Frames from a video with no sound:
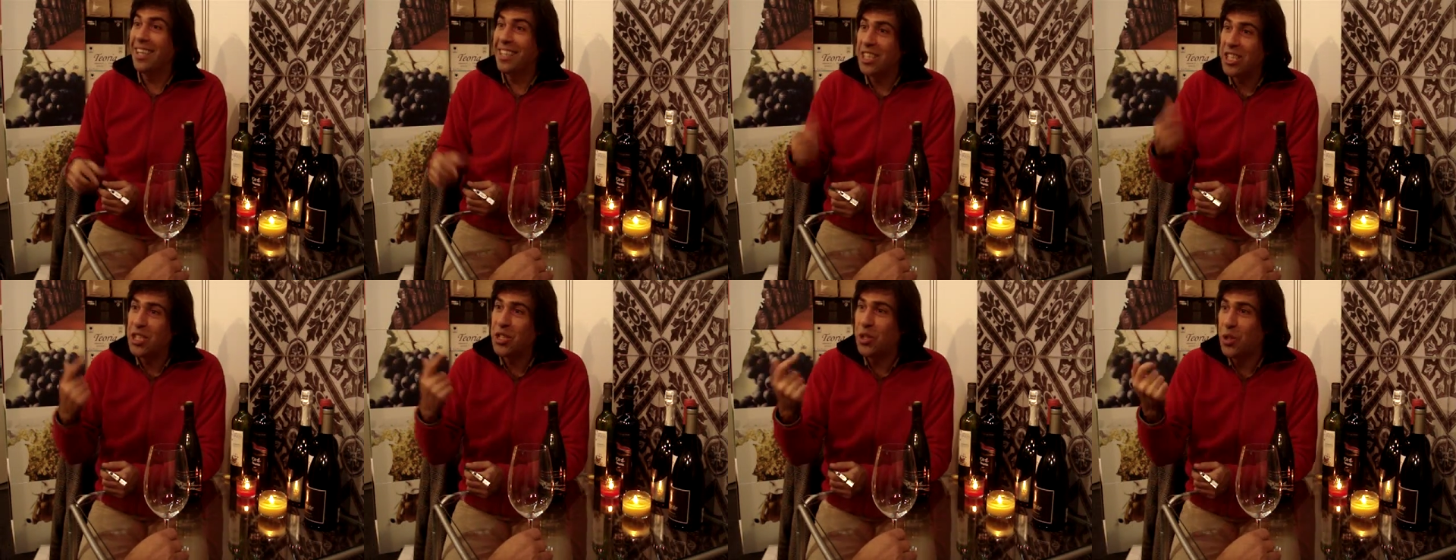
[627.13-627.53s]

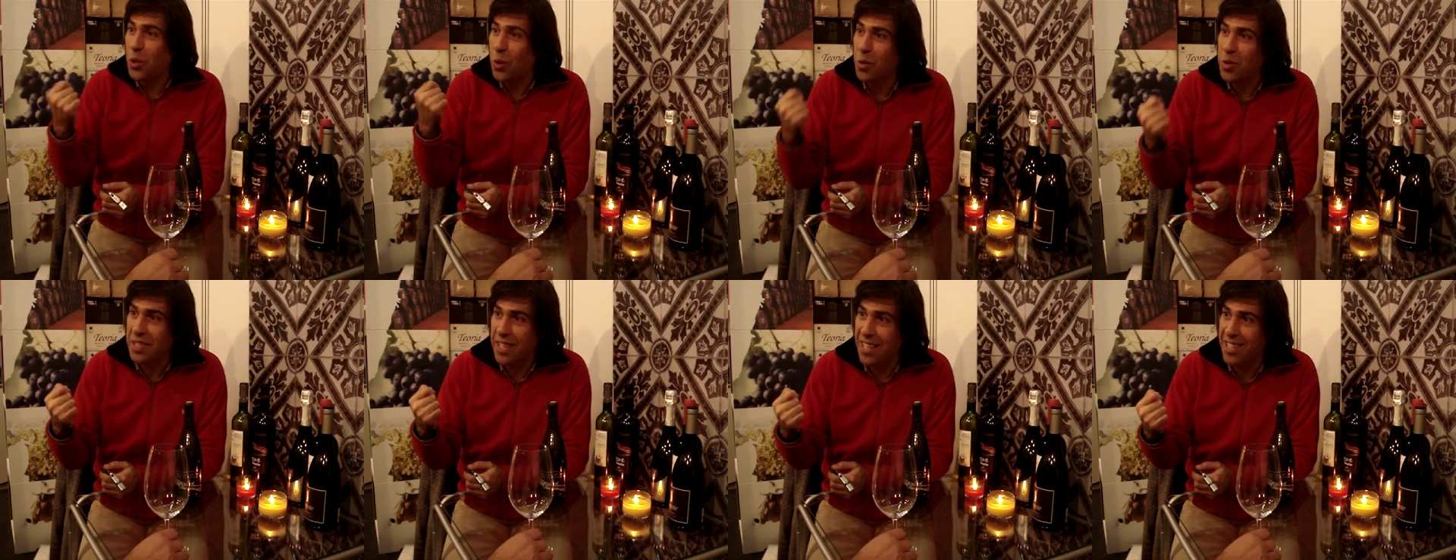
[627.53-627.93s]
this is
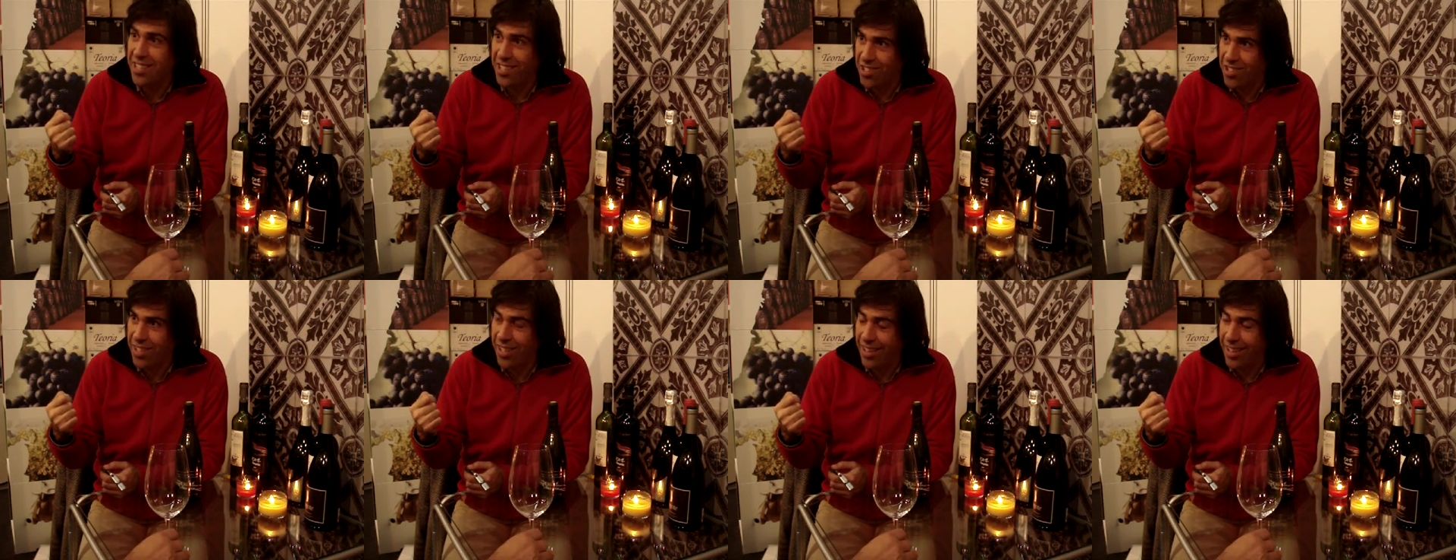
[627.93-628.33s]
also the
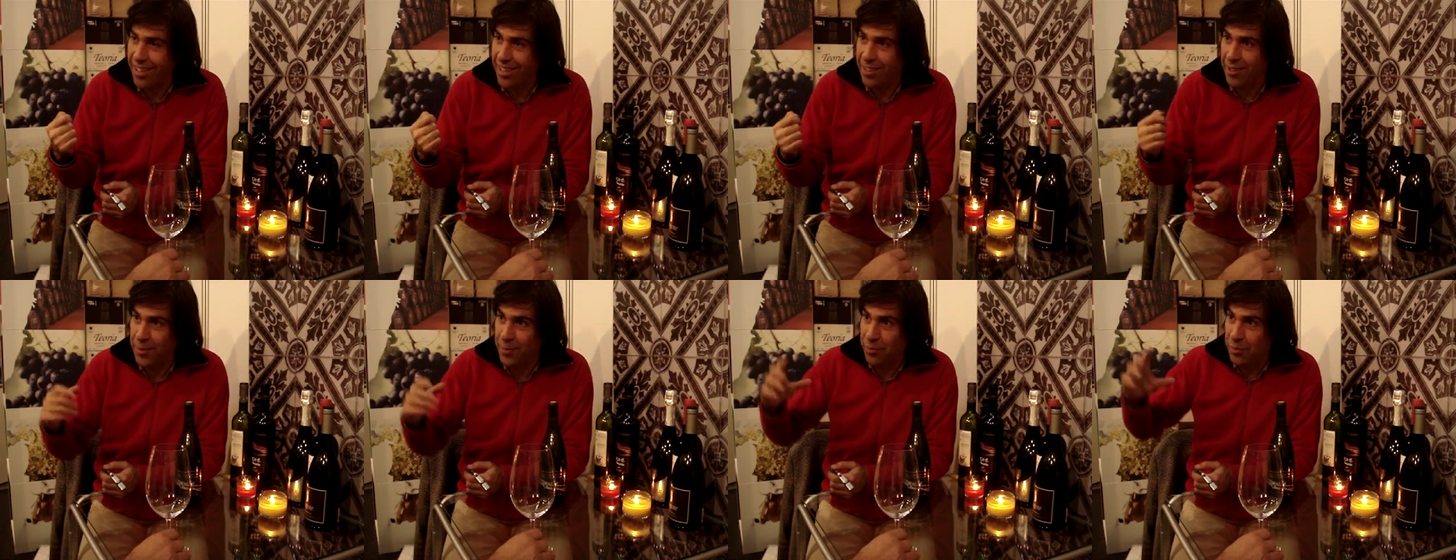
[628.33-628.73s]

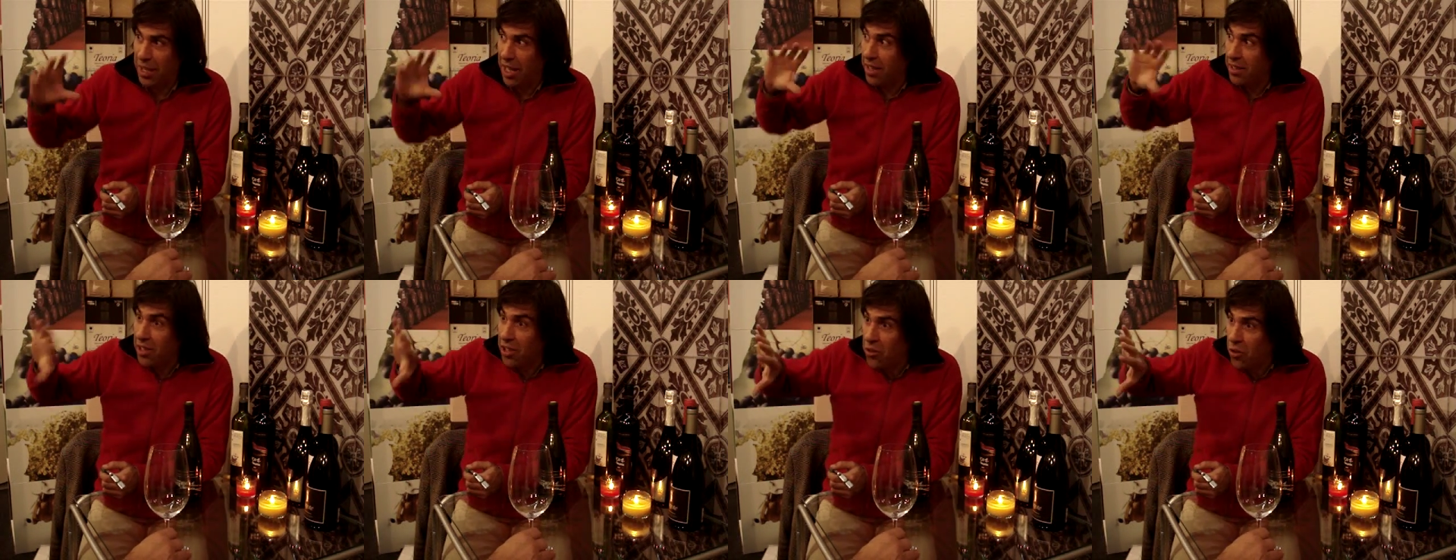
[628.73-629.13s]
start
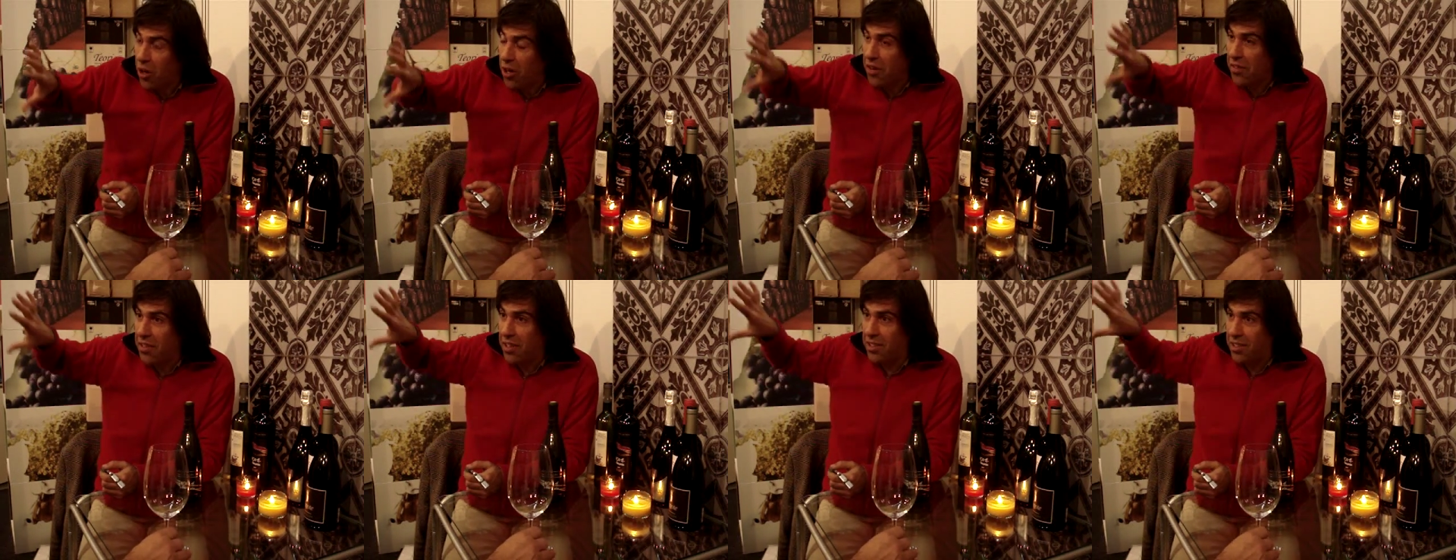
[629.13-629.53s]
in the
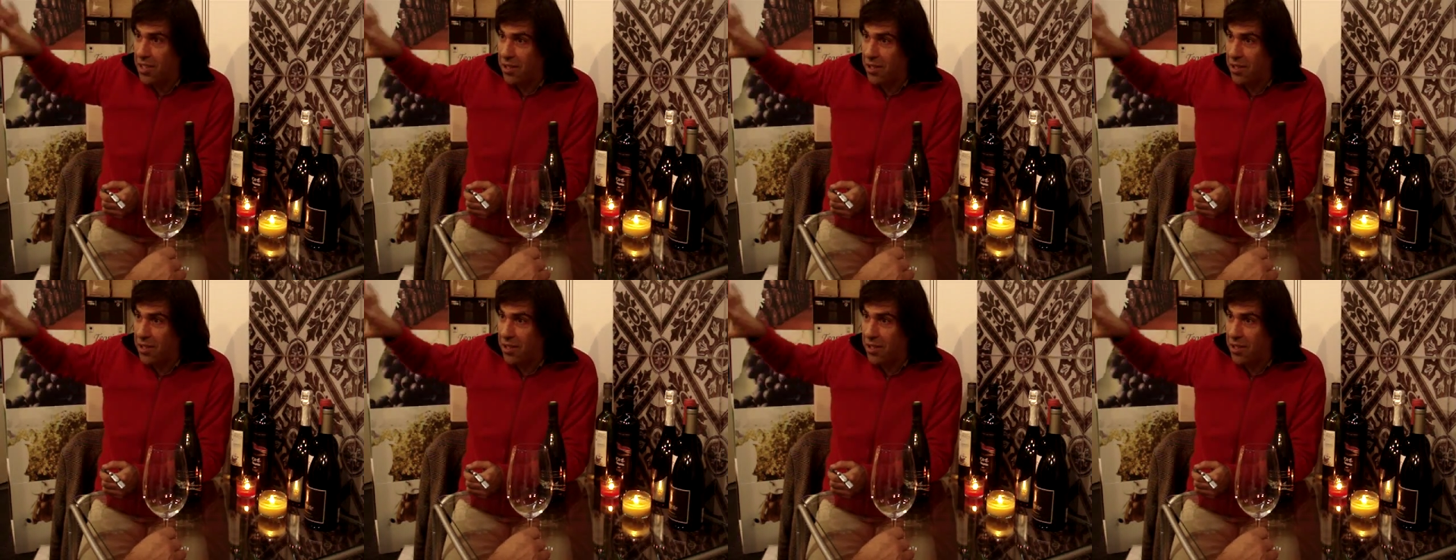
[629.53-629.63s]
north